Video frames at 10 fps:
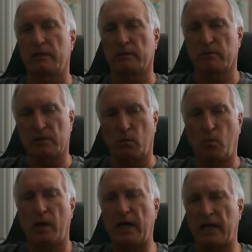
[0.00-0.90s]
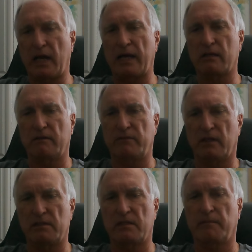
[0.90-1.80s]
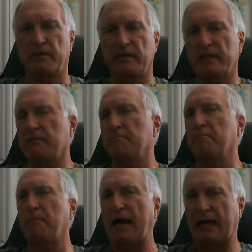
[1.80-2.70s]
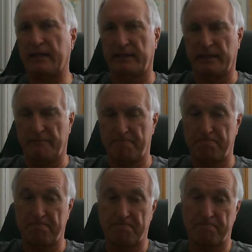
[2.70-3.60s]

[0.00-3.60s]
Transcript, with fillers: there was a way I could have done something to get back at them.